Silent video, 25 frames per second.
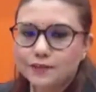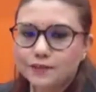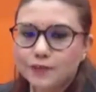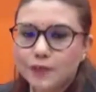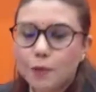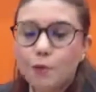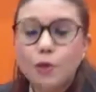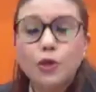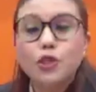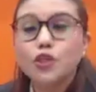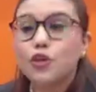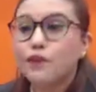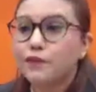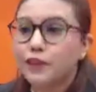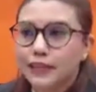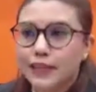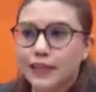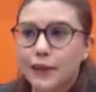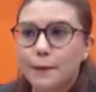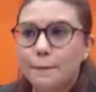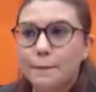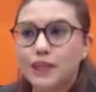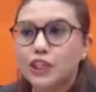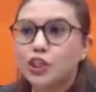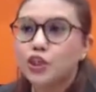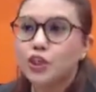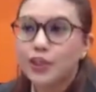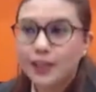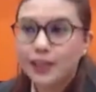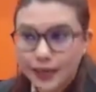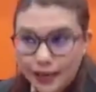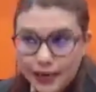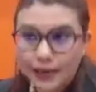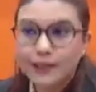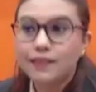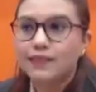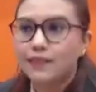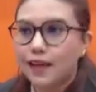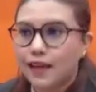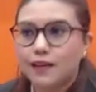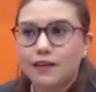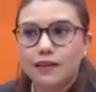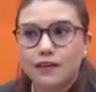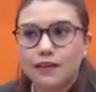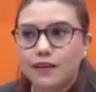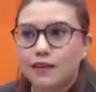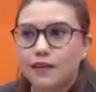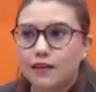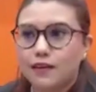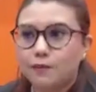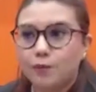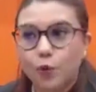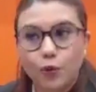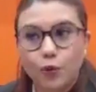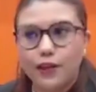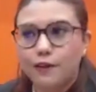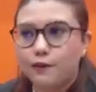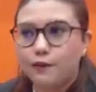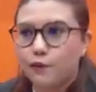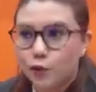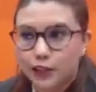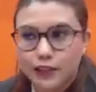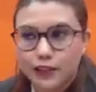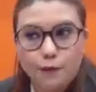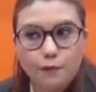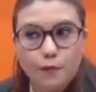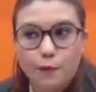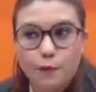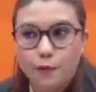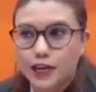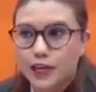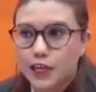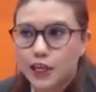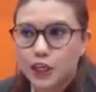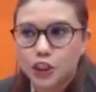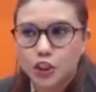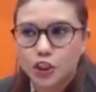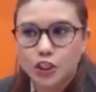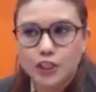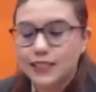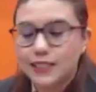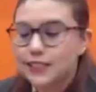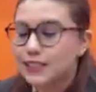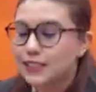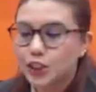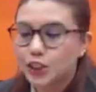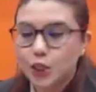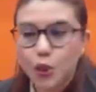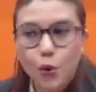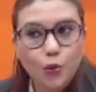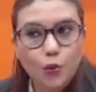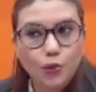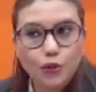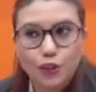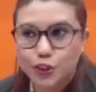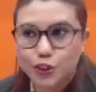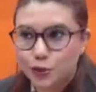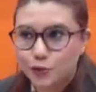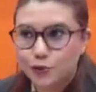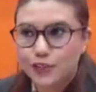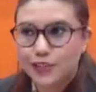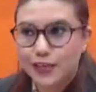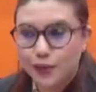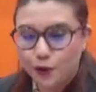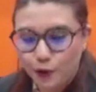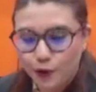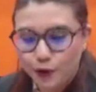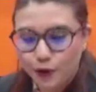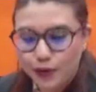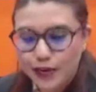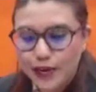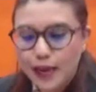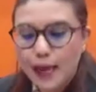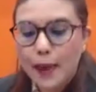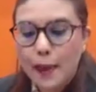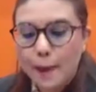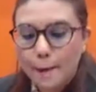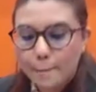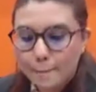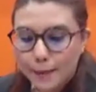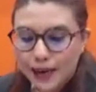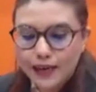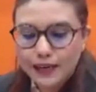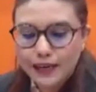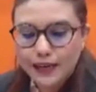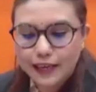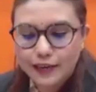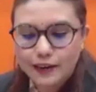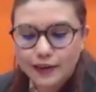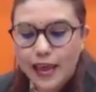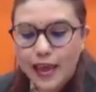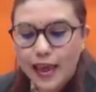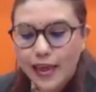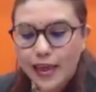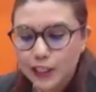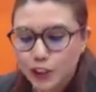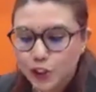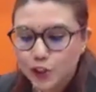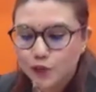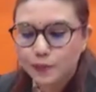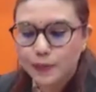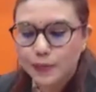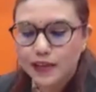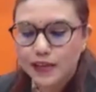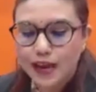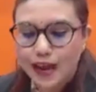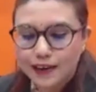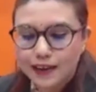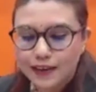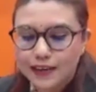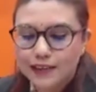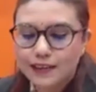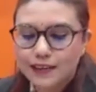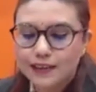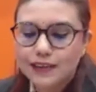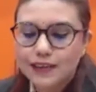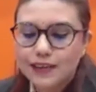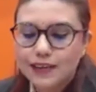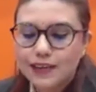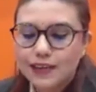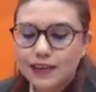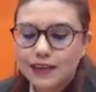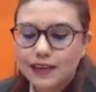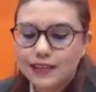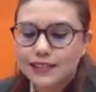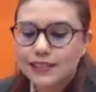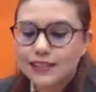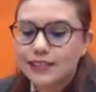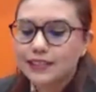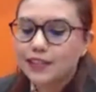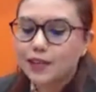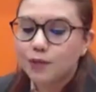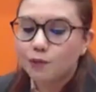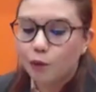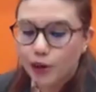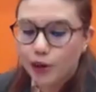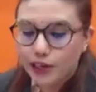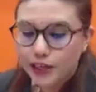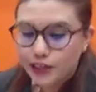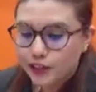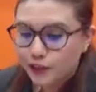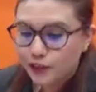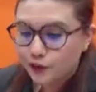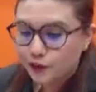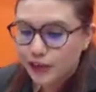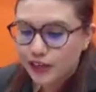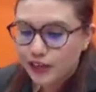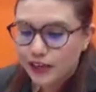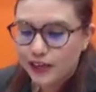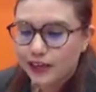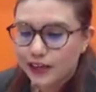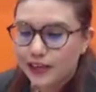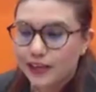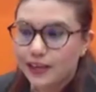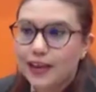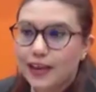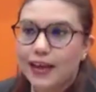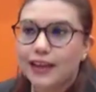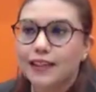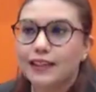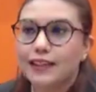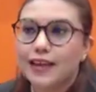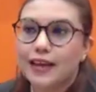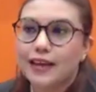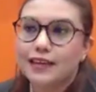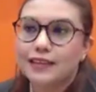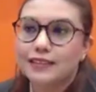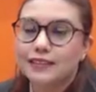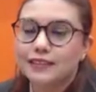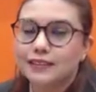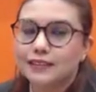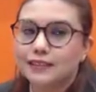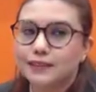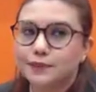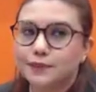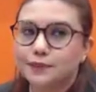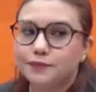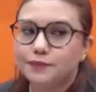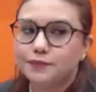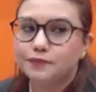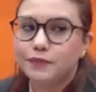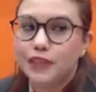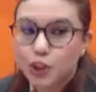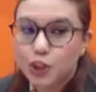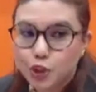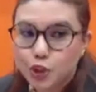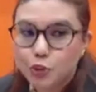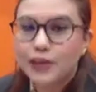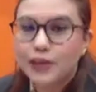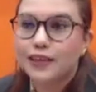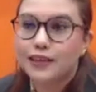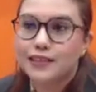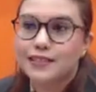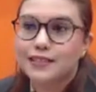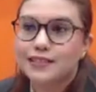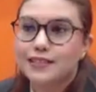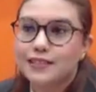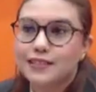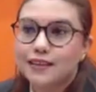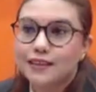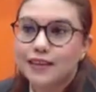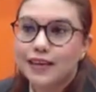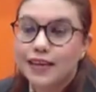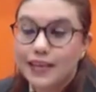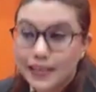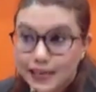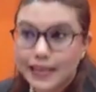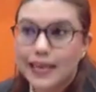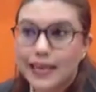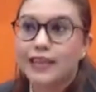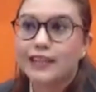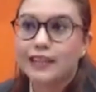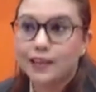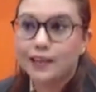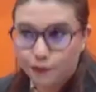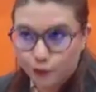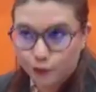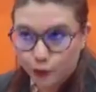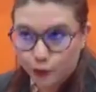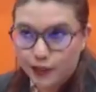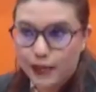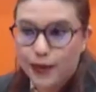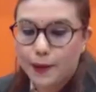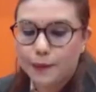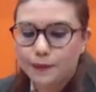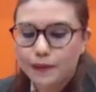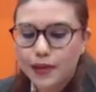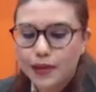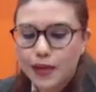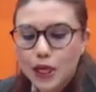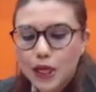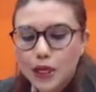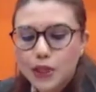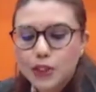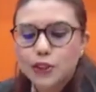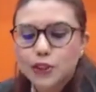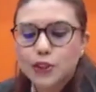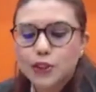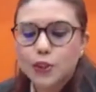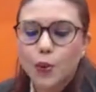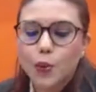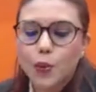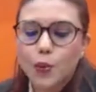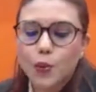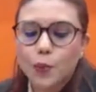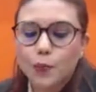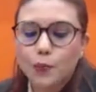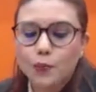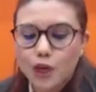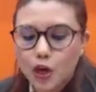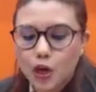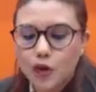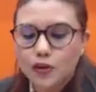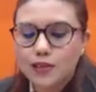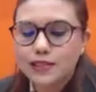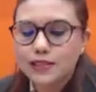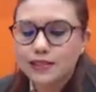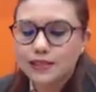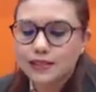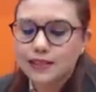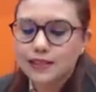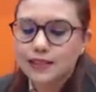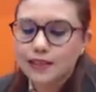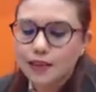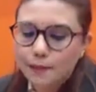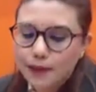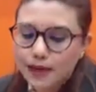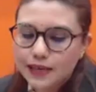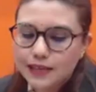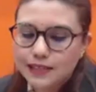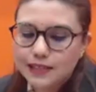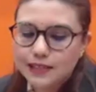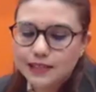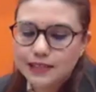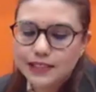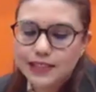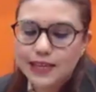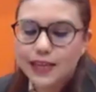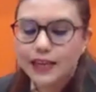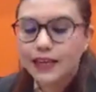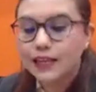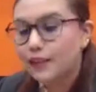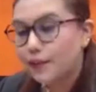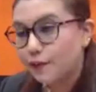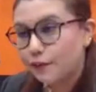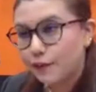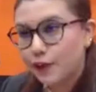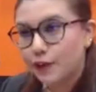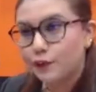most of the time, patient can take more than 4 types of medication. It's no issues at all. But it has to be under a certain monitoring and then make sure it's indicated for them. So because certain medicines can interfere